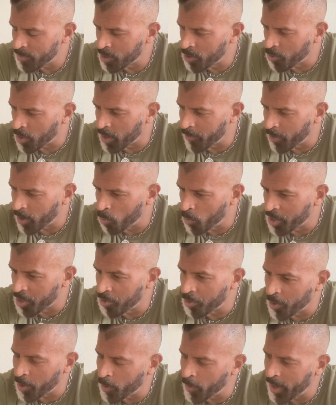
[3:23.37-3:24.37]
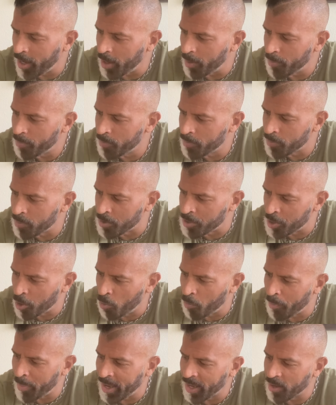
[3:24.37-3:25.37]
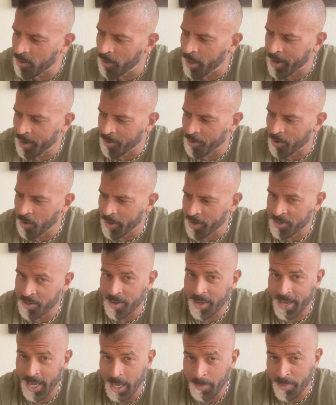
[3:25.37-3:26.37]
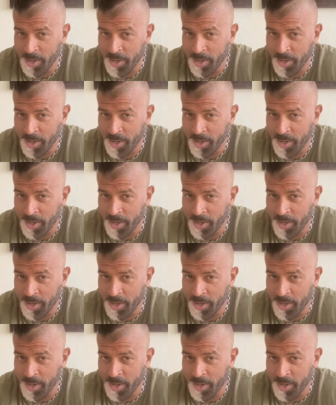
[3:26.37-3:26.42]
Grover, when you throw up, don't make a lot of noise, okay?